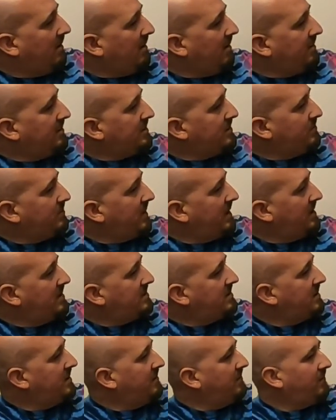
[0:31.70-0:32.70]

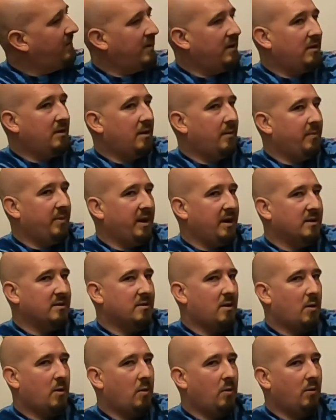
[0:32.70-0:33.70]
allspice, and vanilla beans.
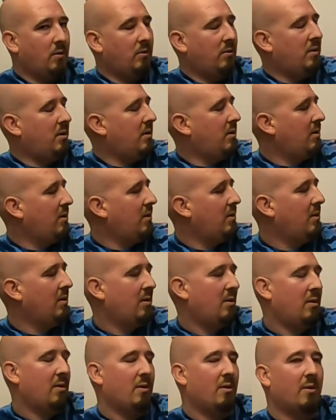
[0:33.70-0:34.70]
Ho, ho,
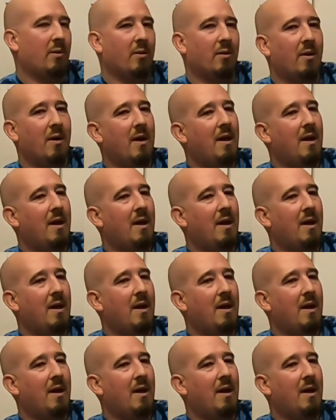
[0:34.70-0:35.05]
ho, ho.